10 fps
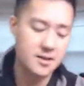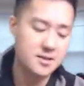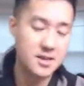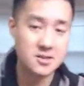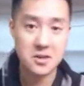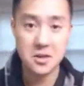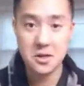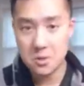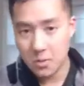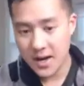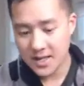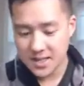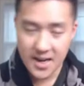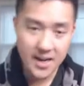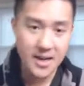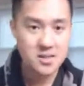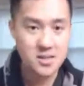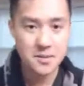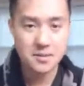Sounds like a good way to knock out some of